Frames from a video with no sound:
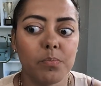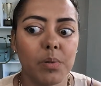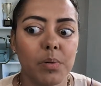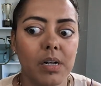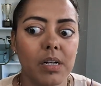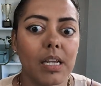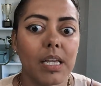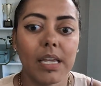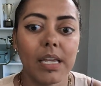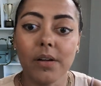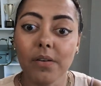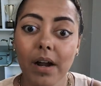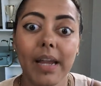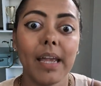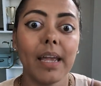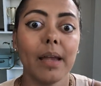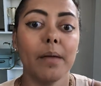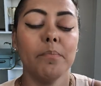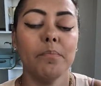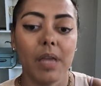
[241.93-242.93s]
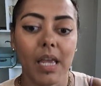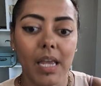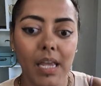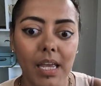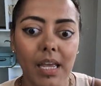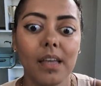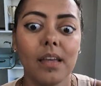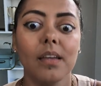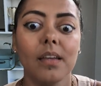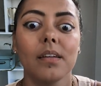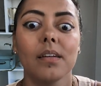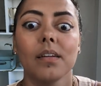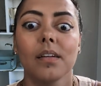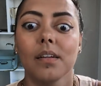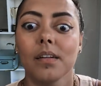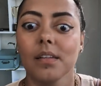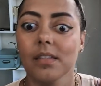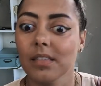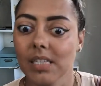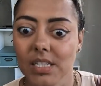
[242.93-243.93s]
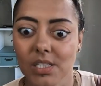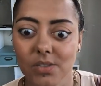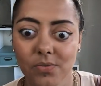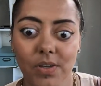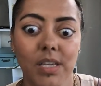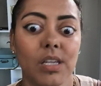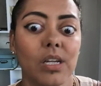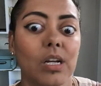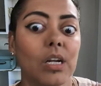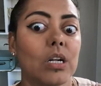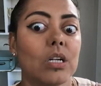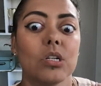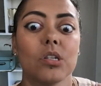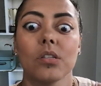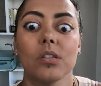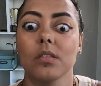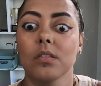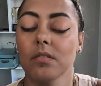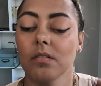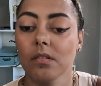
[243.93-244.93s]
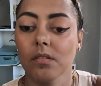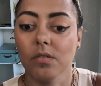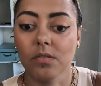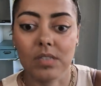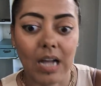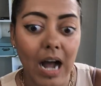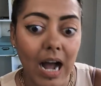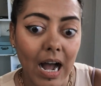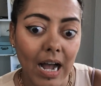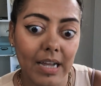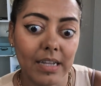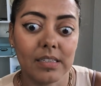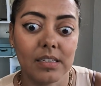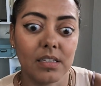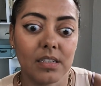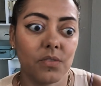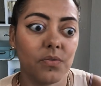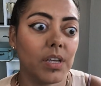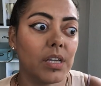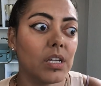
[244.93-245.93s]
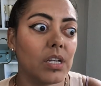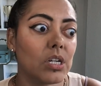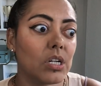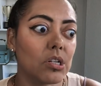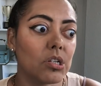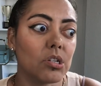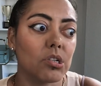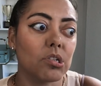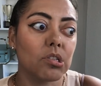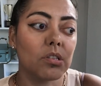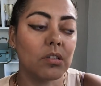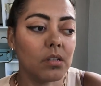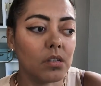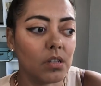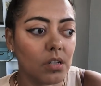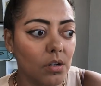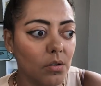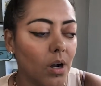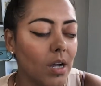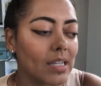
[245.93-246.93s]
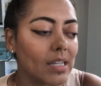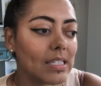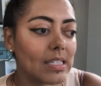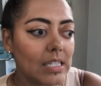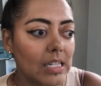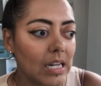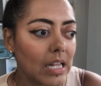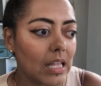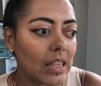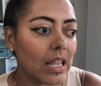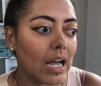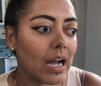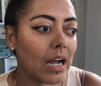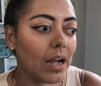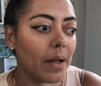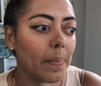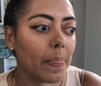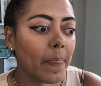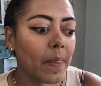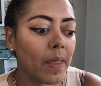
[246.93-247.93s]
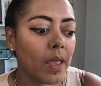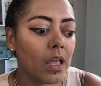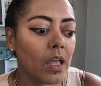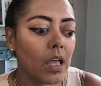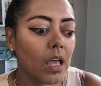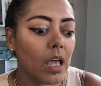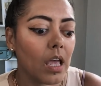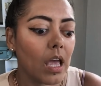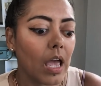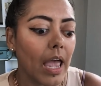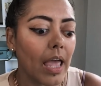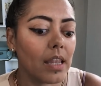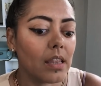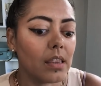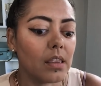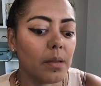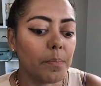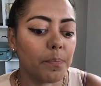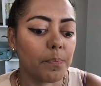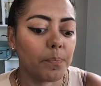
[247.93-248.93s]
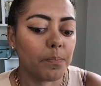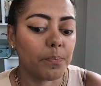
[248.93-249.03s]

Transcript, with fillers: But here I am making six figures, high six figures, you know, exceeding that. And the